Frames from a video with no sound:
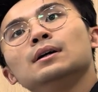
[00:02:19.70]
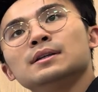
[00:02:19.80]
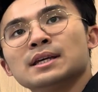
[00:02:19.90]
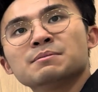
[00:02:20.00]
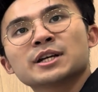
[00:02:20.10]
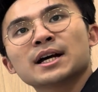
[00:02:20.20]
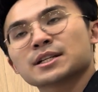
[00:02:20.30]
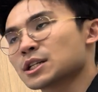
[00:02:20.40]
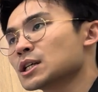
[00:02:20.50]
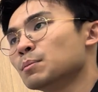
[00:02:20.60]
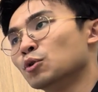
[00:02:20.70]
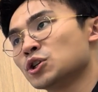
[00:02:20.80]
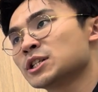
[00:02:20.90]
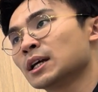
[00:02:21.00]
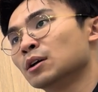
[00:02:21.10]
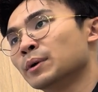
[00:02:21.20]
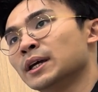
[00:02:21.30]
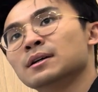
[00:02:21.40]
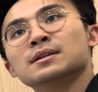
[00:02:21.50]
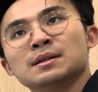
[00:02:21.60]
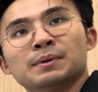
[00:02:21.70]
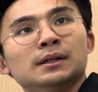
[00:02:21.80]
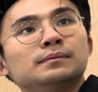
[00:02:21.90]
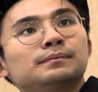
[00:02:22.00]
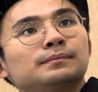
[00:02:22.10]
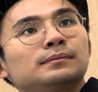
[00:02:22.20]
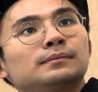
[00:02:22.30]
Same charge, push each other away. Simple?